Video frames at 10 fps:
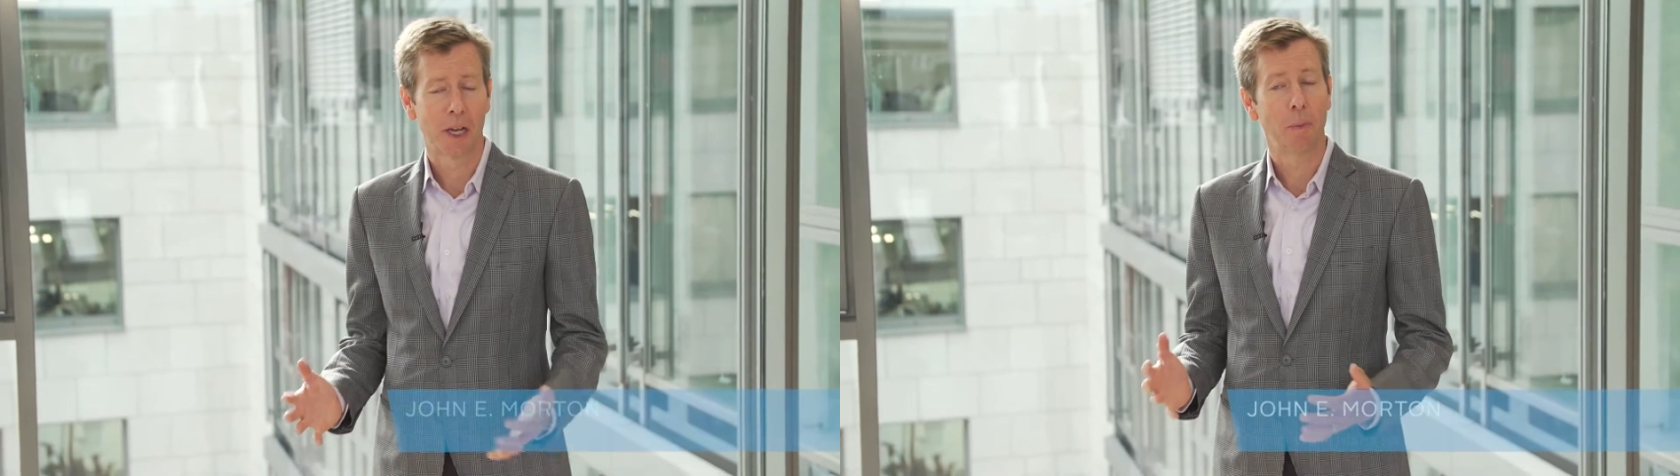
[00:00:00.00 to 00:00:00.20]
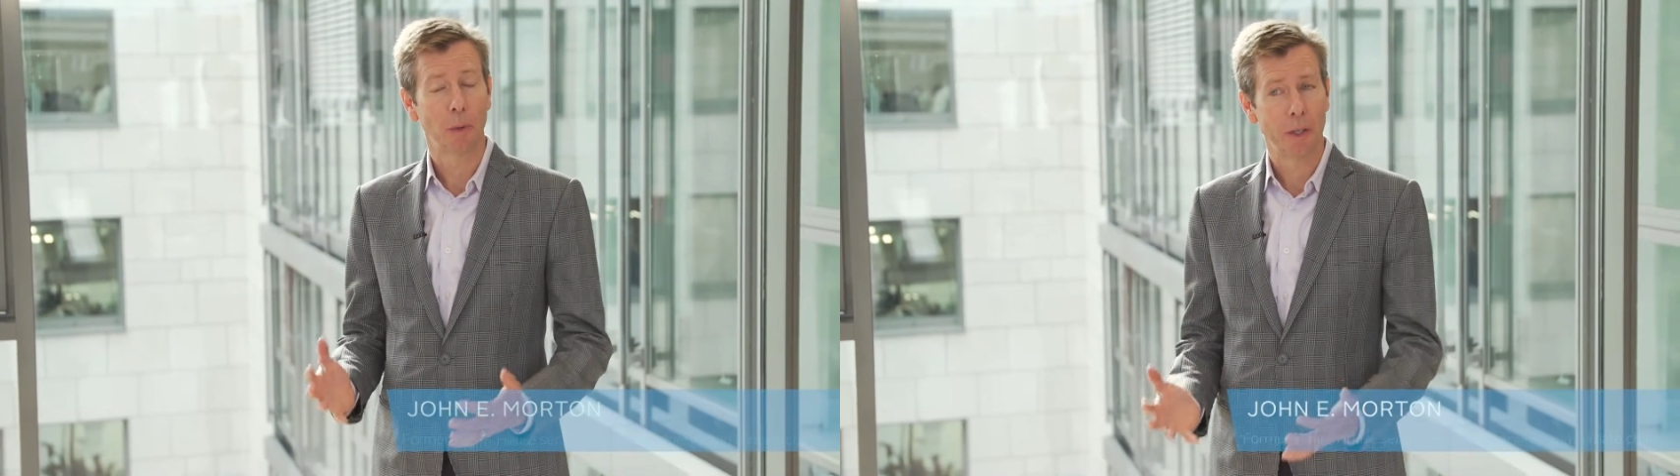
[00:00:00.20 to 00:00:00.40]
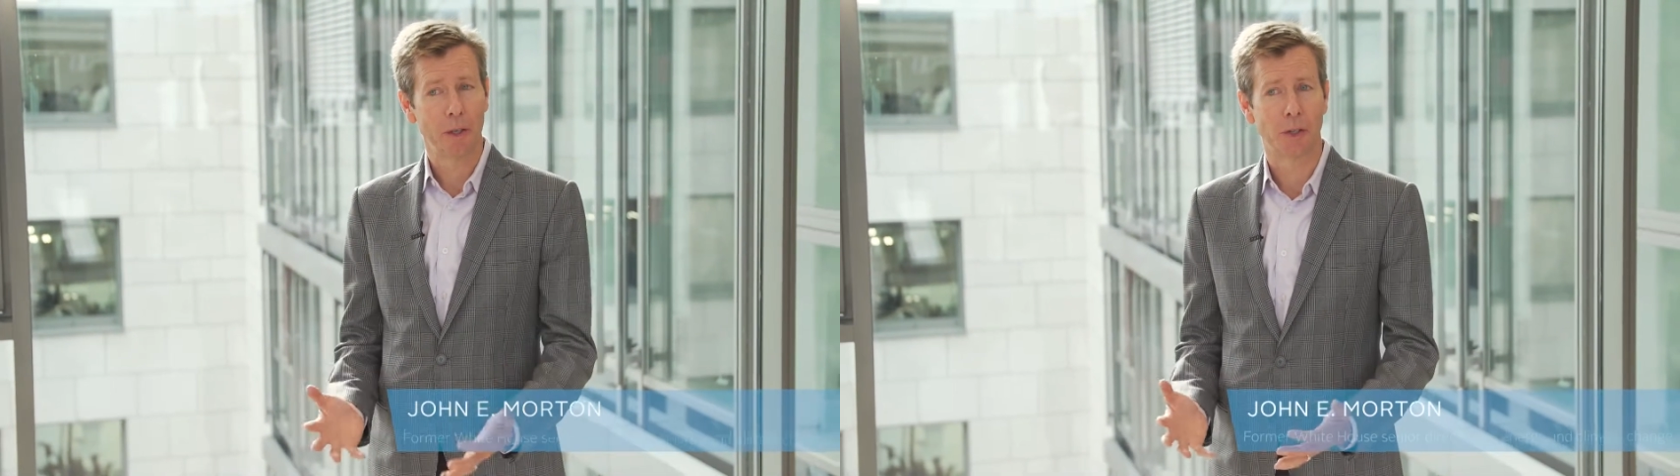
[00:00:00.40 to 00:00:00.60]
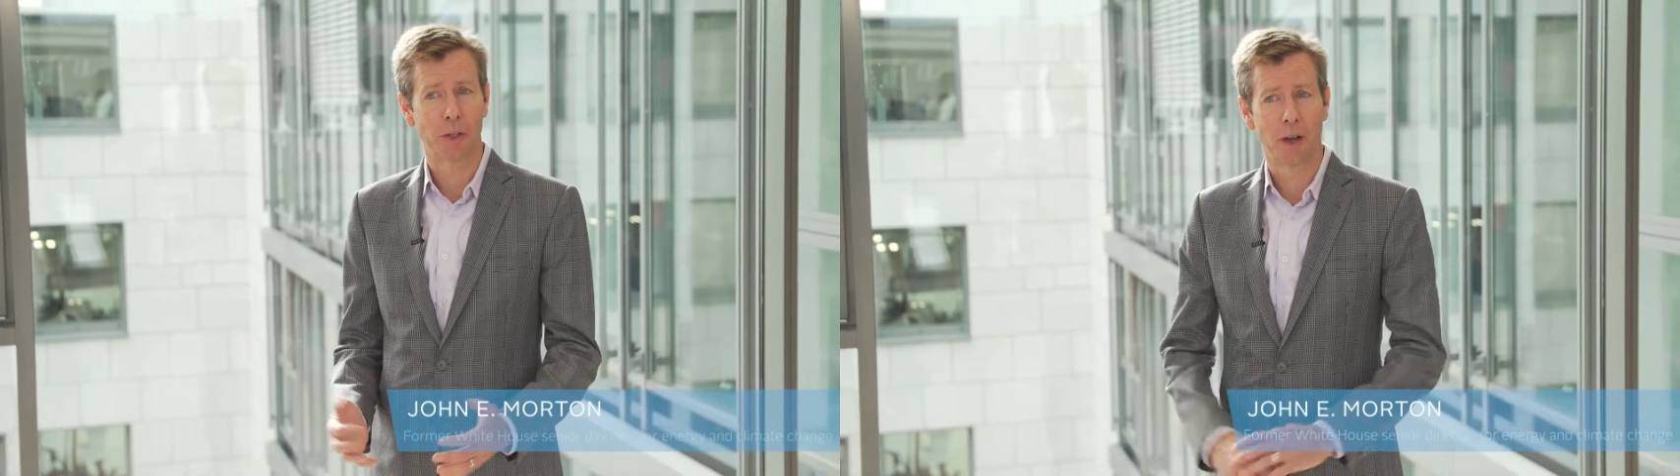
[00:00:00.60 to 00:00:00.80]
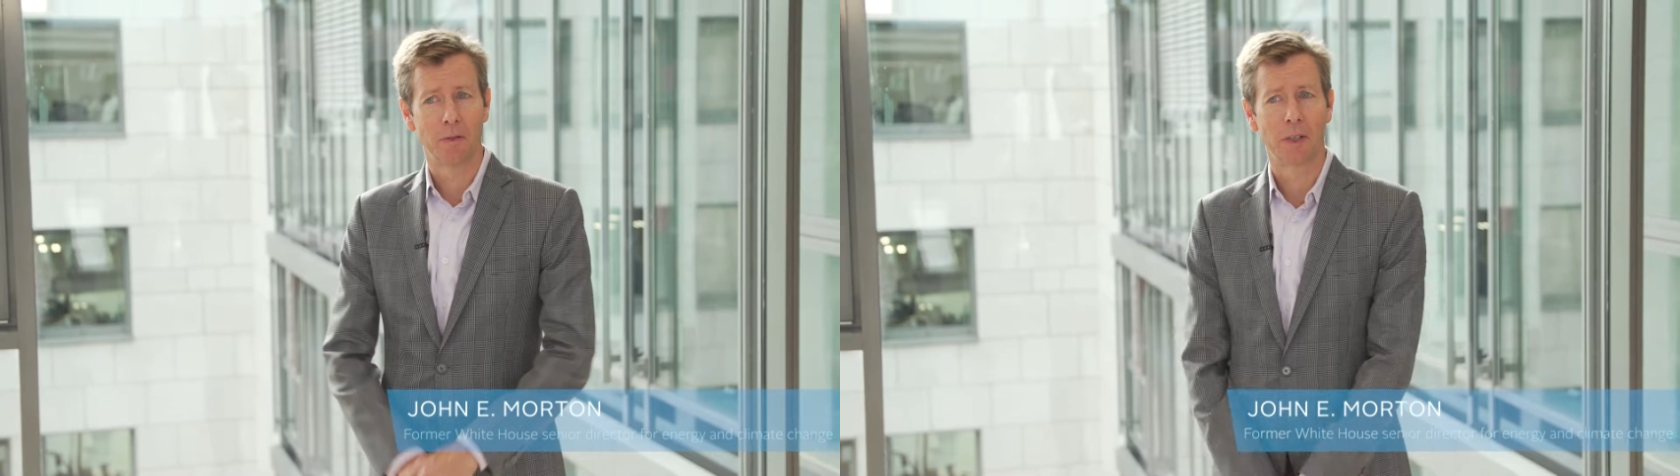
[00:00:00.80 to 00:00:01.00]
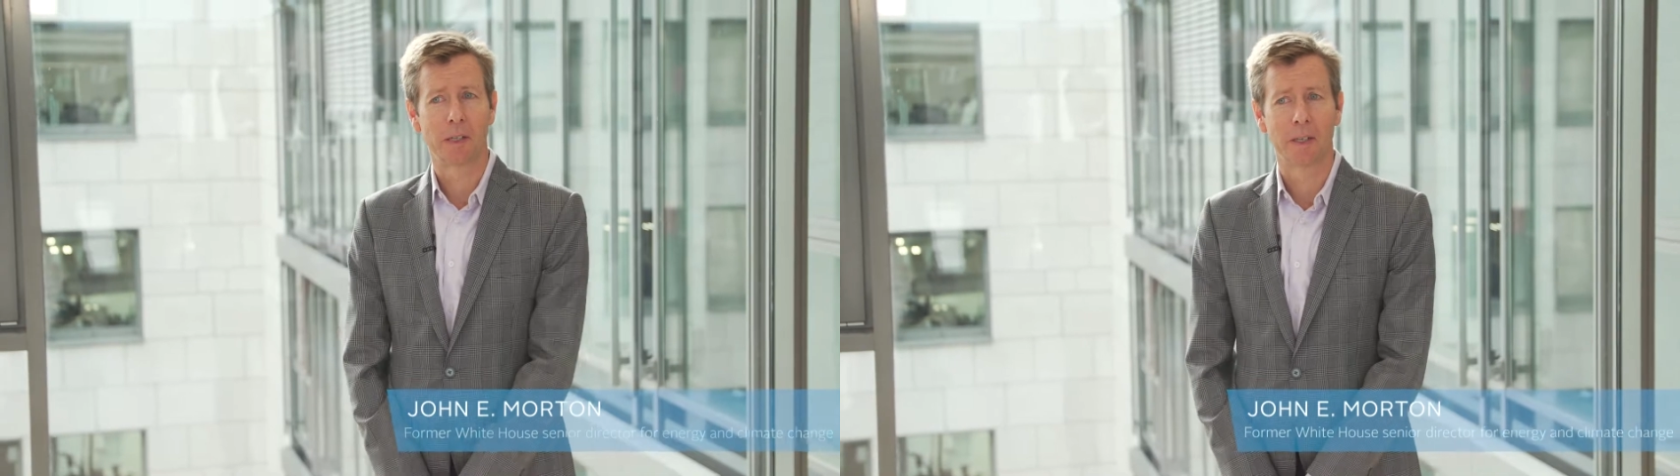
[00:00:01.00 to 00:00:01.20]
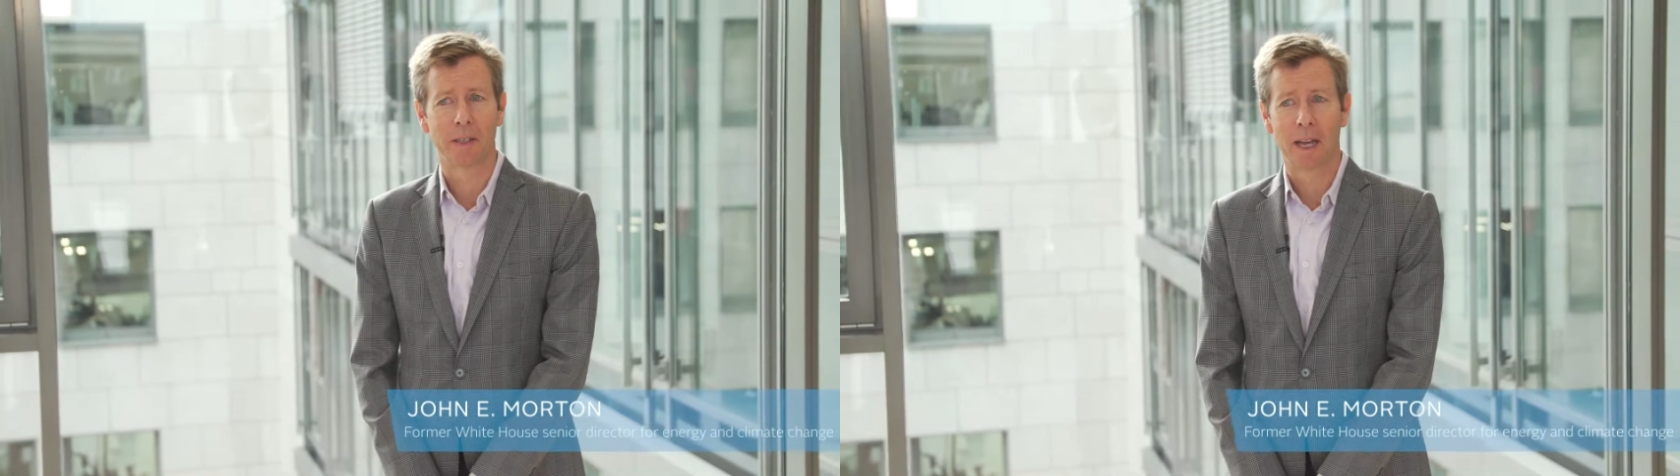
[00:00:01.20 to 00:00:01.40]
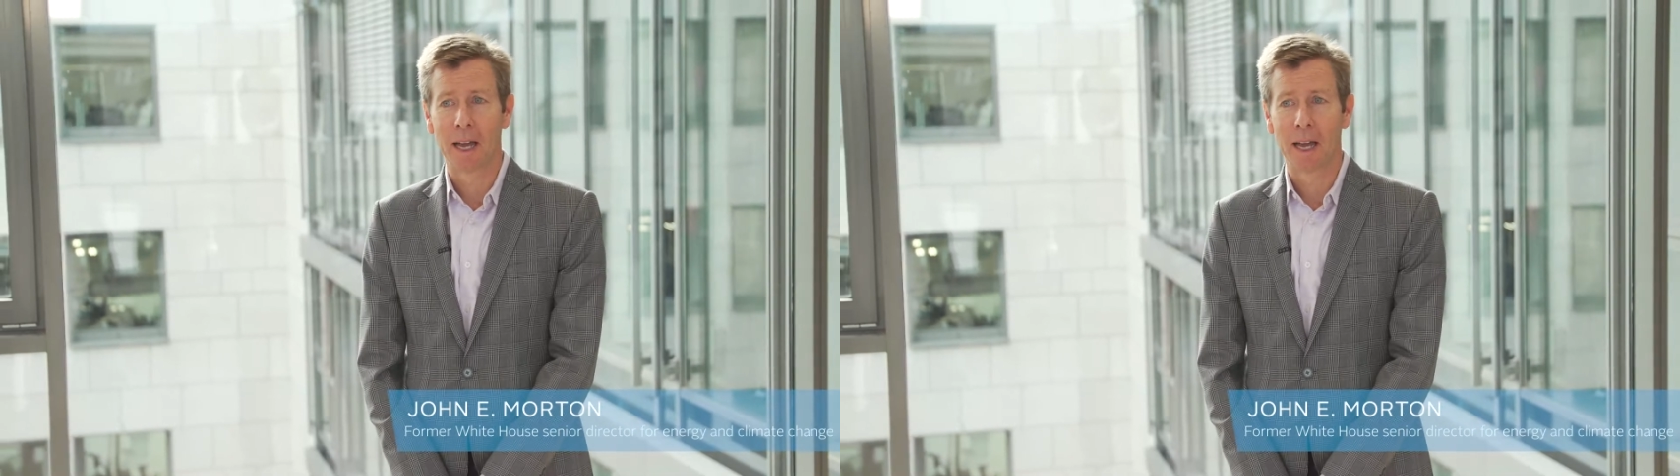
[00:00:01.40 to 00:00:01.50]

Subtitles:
couple of years, obviously,